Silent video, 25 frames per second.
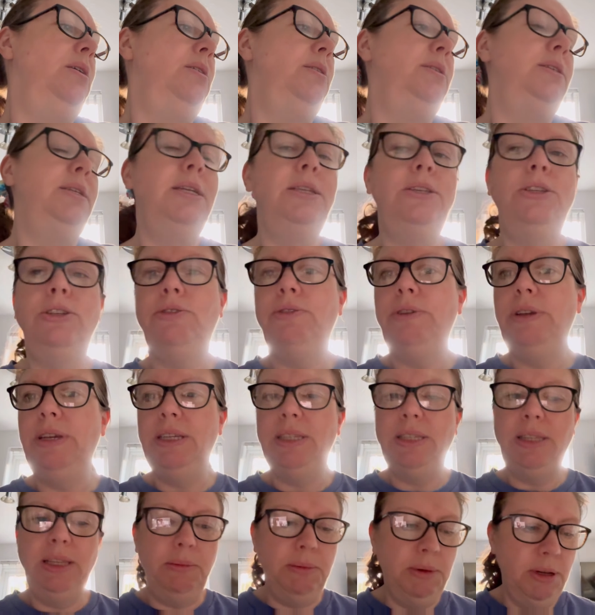10 degrees,
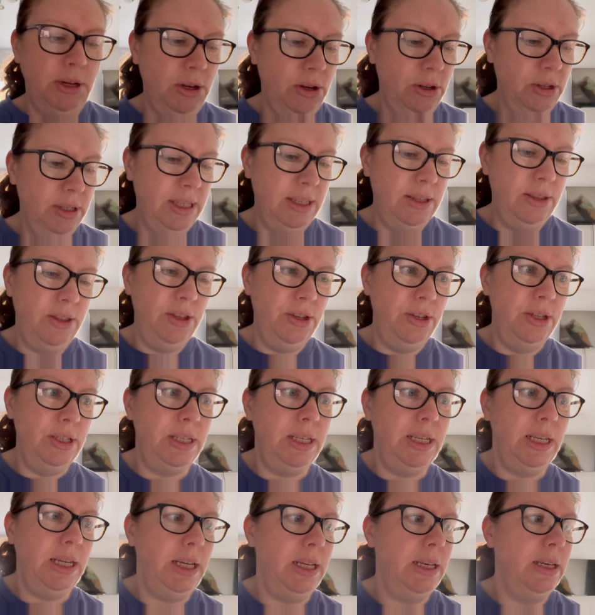I think my car said
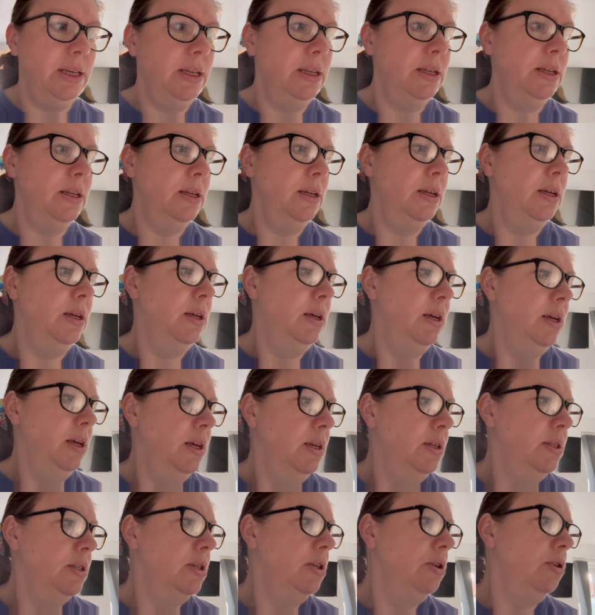13.
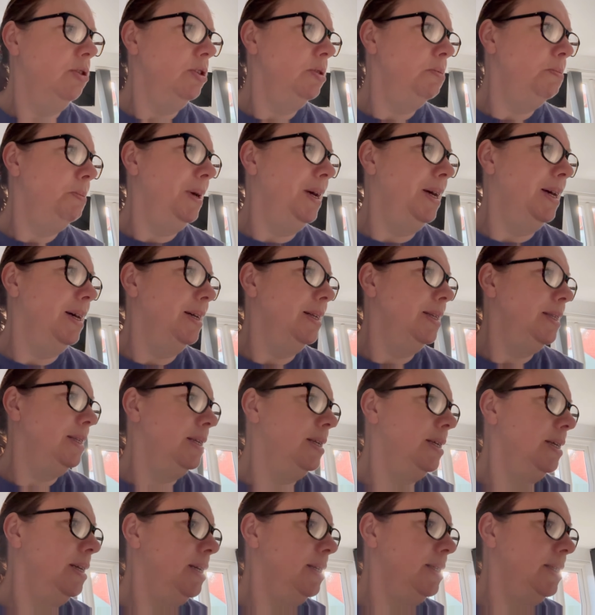So not as bad
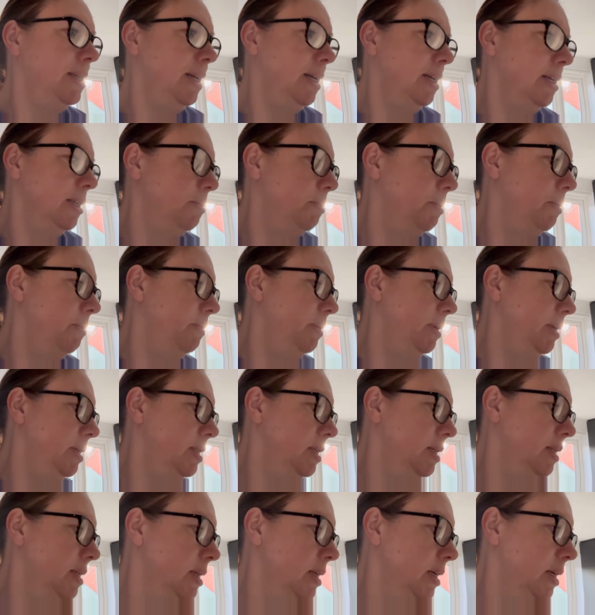as it has been
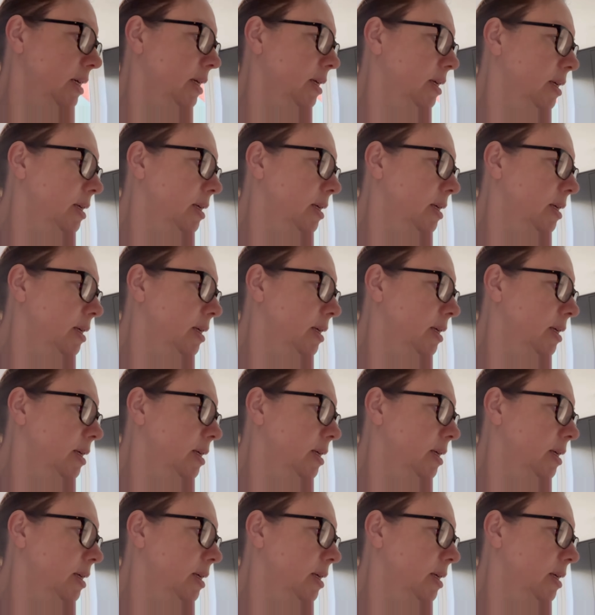recently.